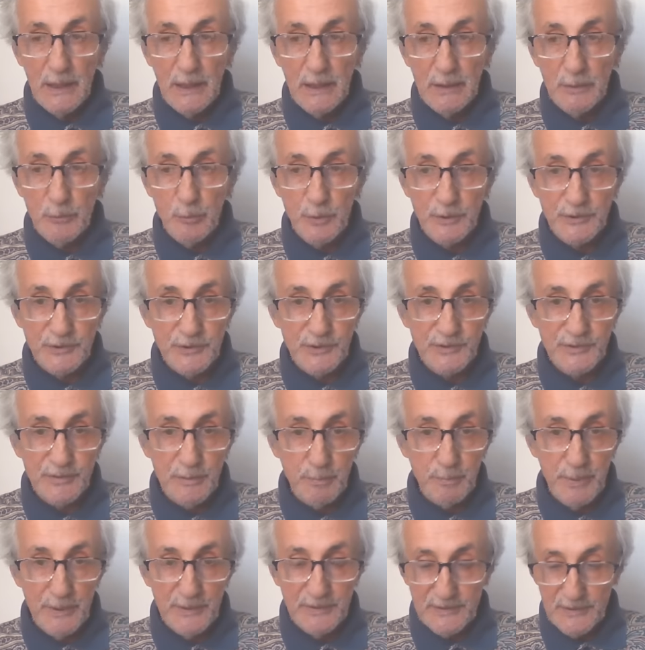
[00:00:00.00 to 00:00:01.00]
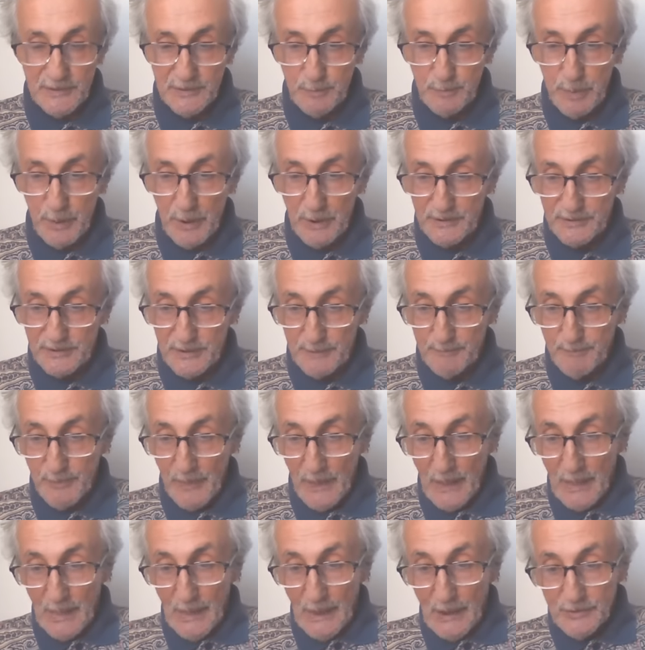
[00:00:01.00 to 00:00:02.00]
which is the business party.
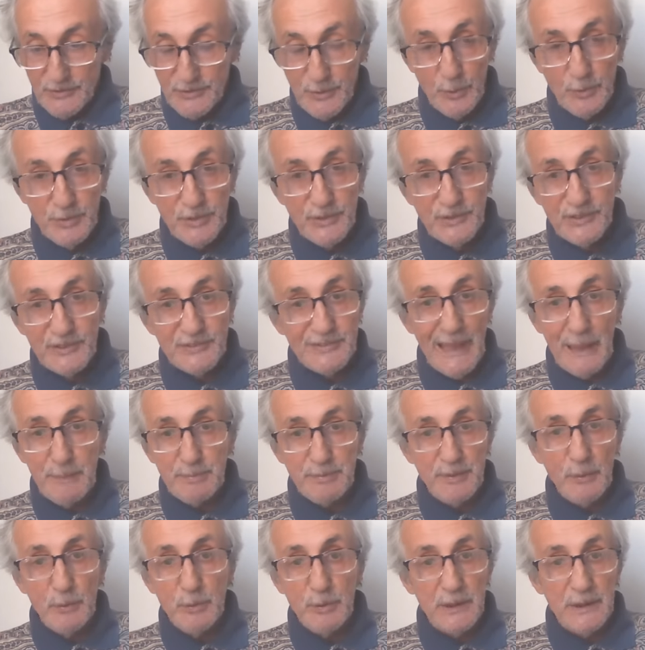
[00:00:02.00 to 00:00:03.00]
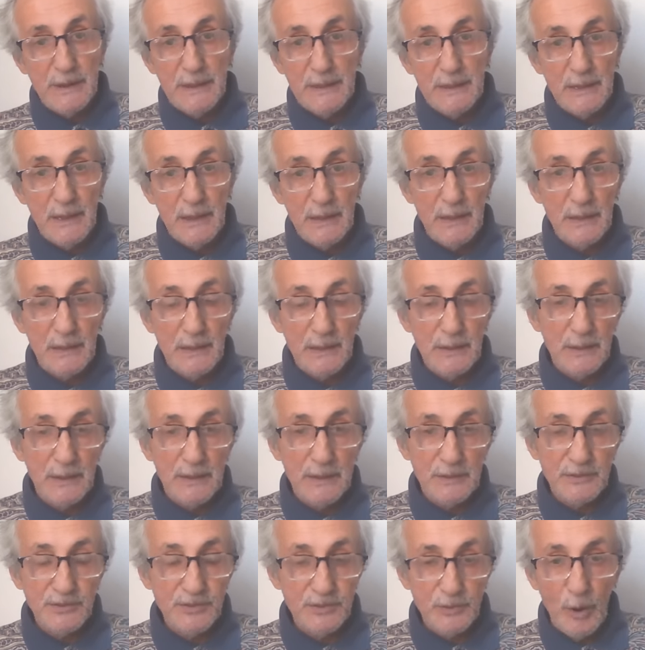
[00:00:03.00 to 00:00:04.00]
So this is absolutely
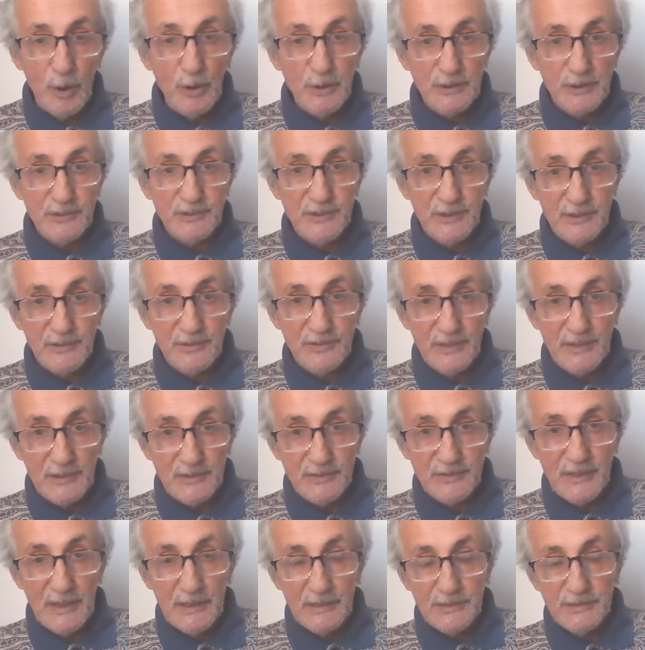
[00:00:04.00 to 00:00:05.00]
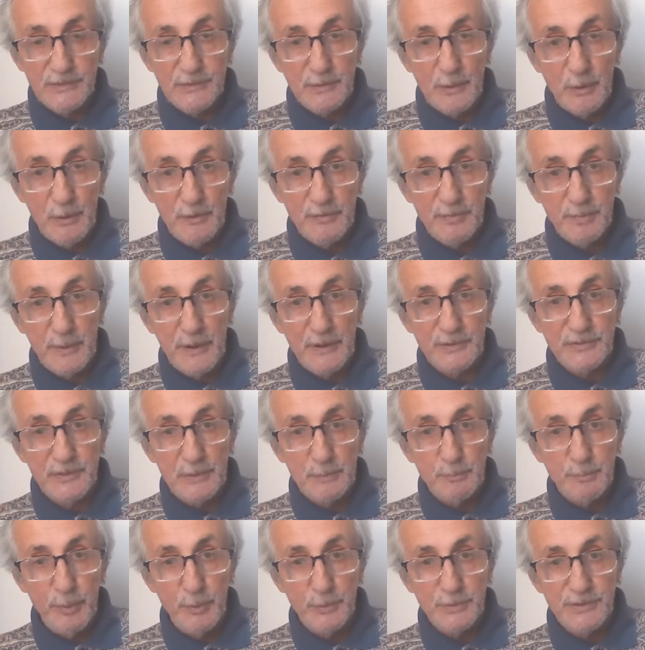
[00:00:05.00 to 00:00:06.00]
astonishing success of
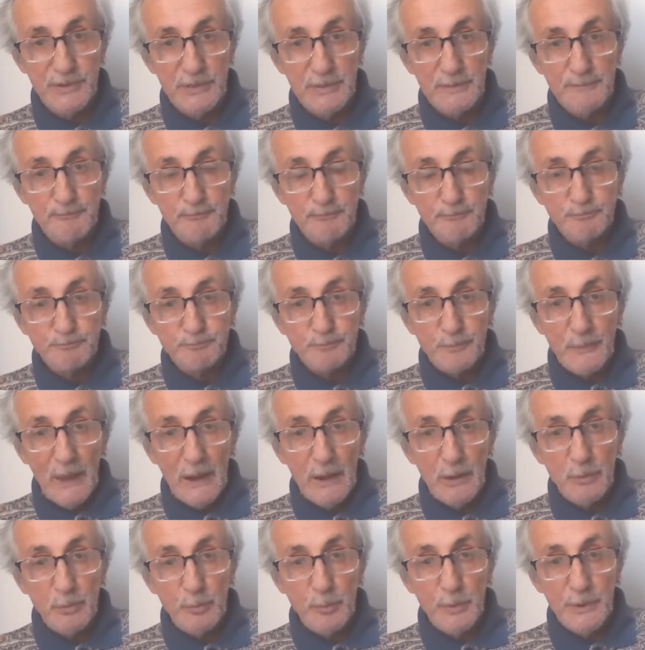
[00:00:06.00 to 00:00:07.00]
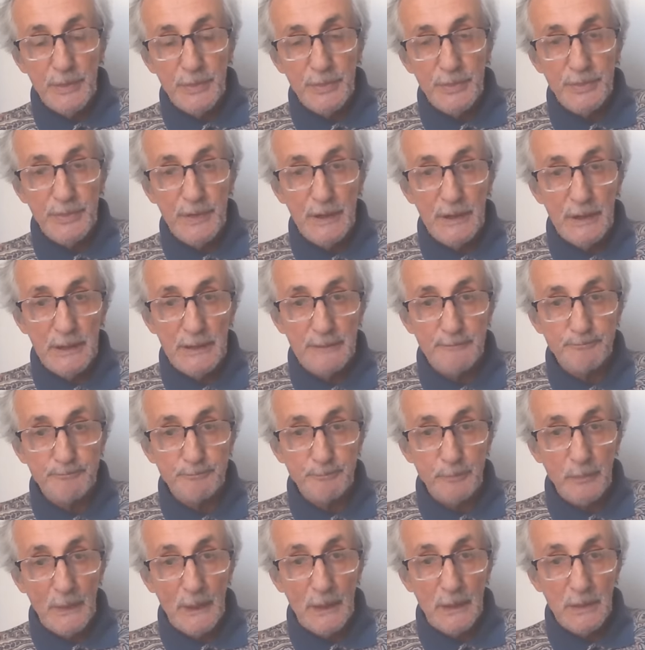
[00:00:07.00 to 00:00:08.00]
President Putin with
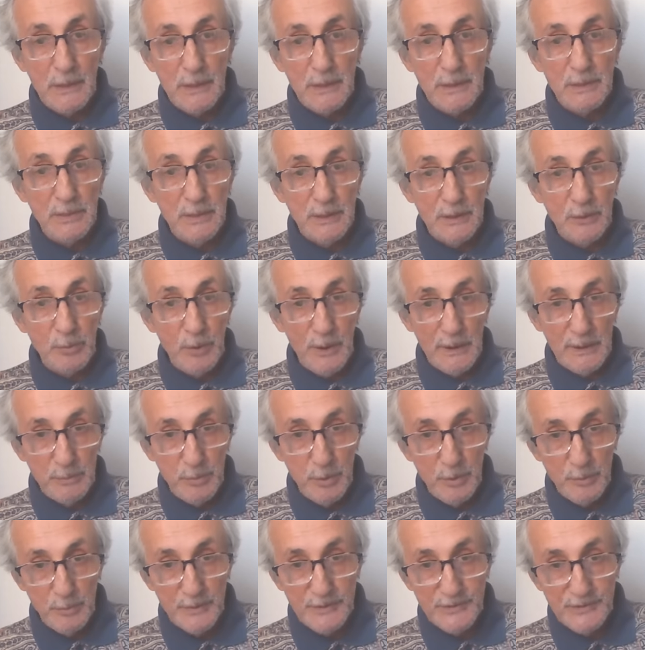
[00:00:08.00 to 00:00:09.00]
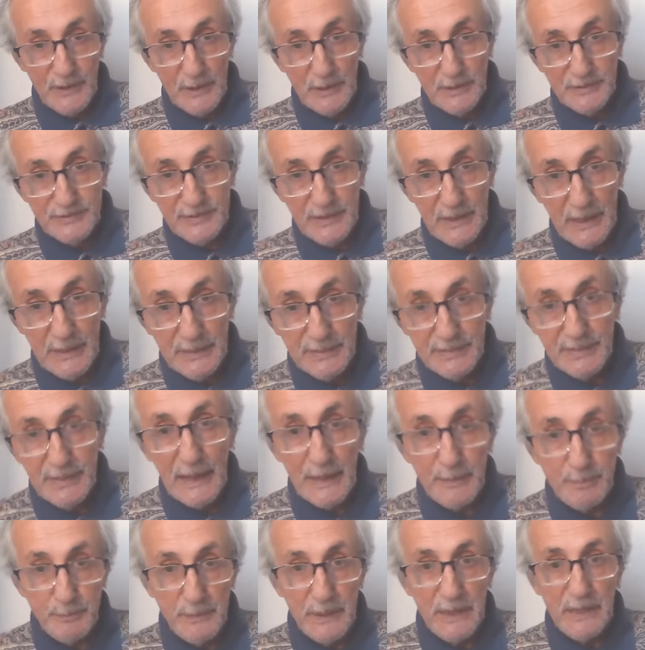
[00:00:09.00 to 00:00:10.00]
incredible results, and
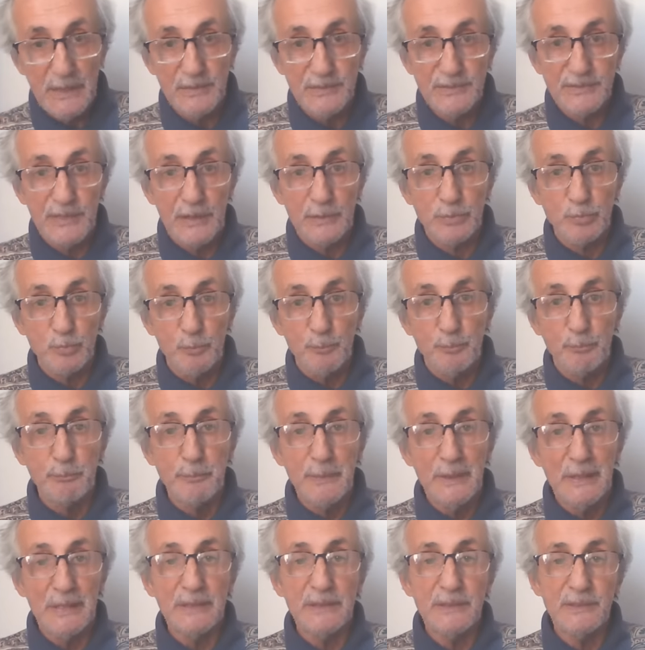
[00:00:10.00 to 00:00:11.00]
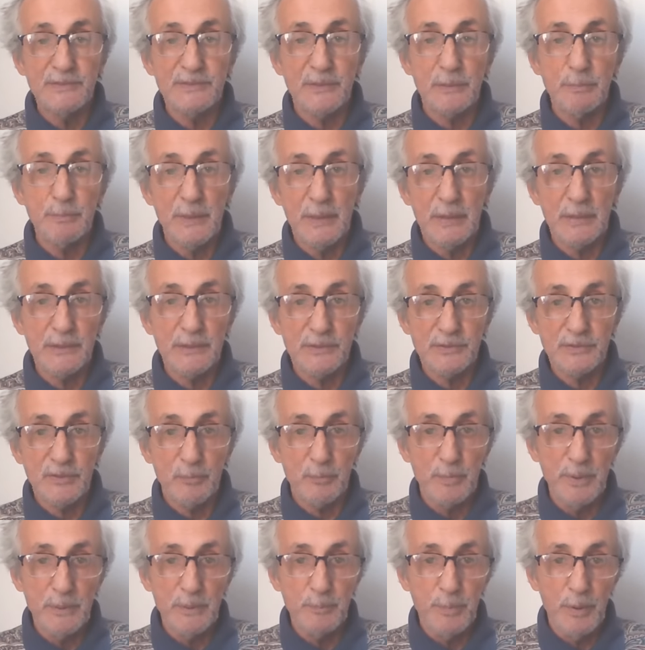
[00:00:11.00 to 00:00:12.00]
that means that millions and millions of
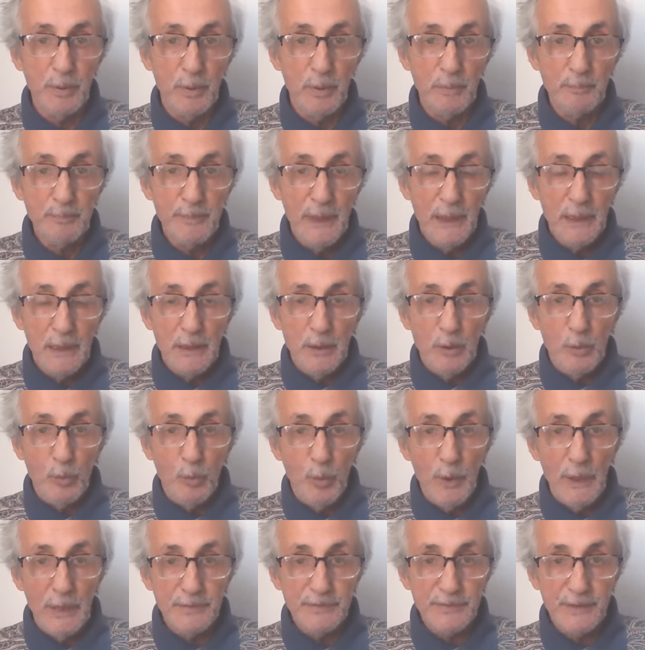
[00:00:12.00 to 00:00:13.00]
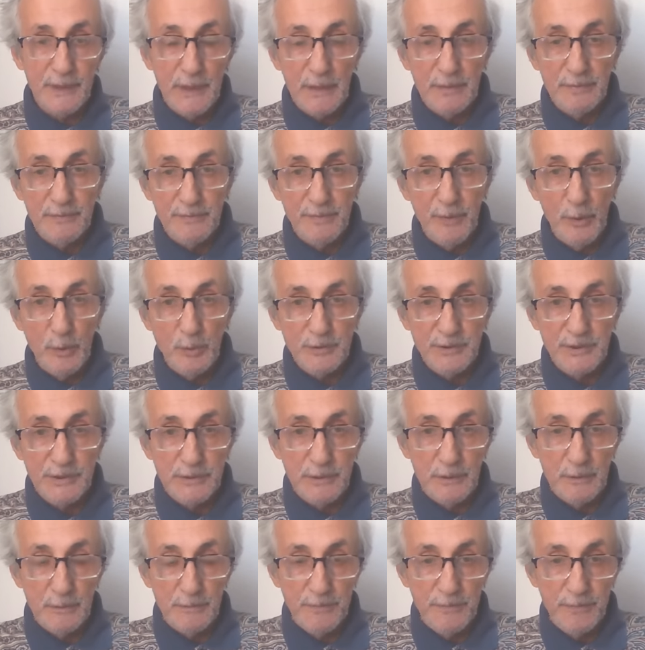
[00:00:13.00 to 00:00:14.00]
people went and
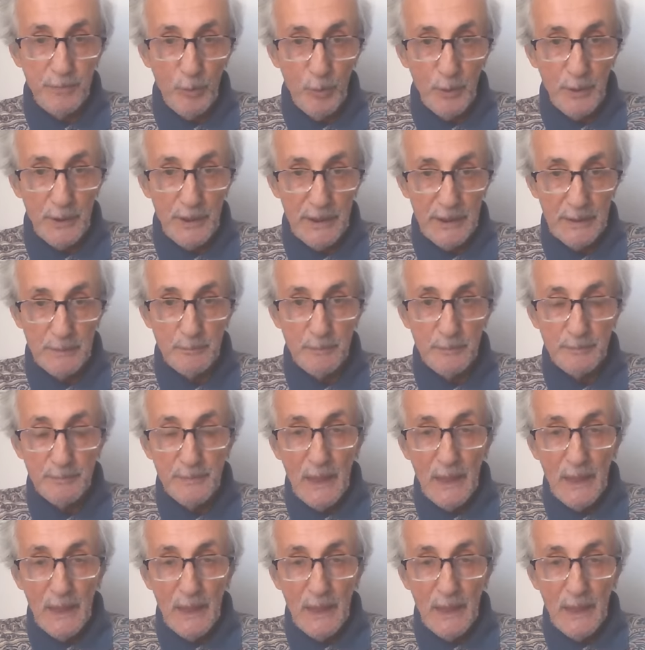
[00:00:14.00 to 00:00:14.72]
voted for him.